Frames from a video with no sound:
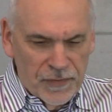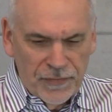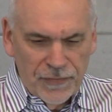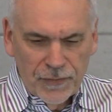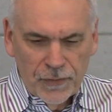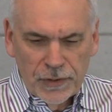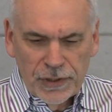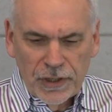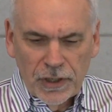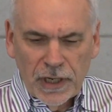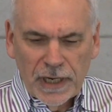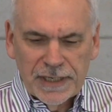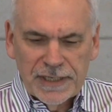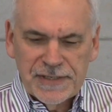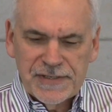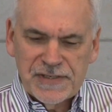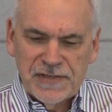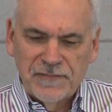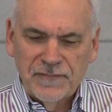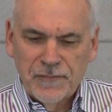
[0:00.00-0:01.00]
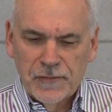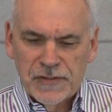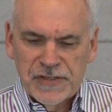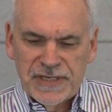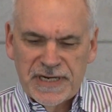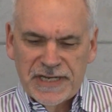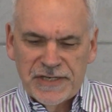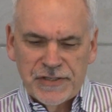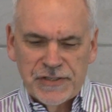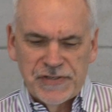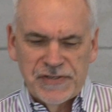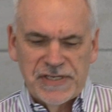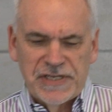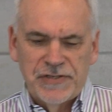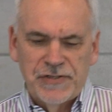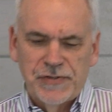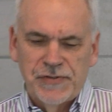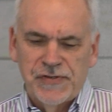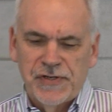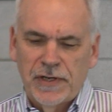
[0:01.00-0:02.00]
30 audits of First Nations
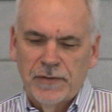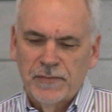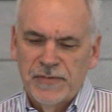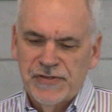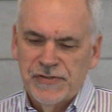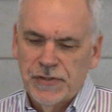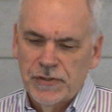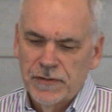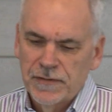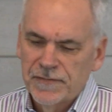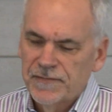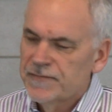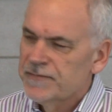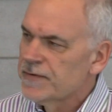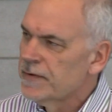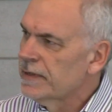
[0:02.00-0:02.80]
issues on reserve,